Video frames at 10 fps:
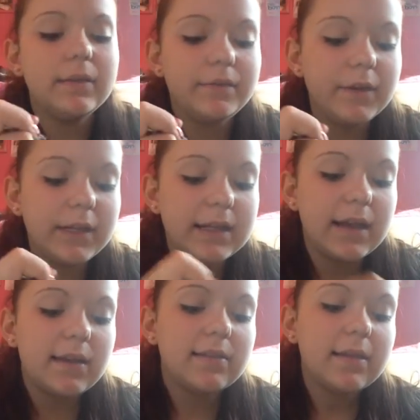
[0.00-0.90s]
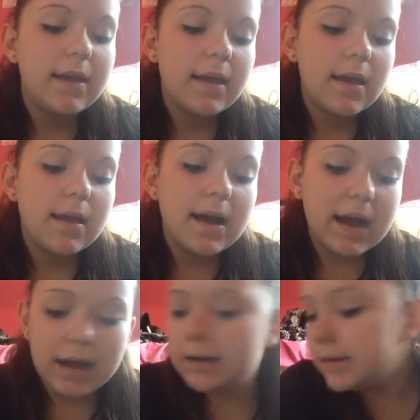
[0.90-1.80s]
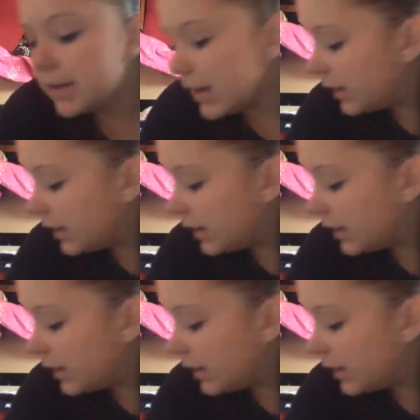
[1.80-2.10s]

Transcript: of really nice. And I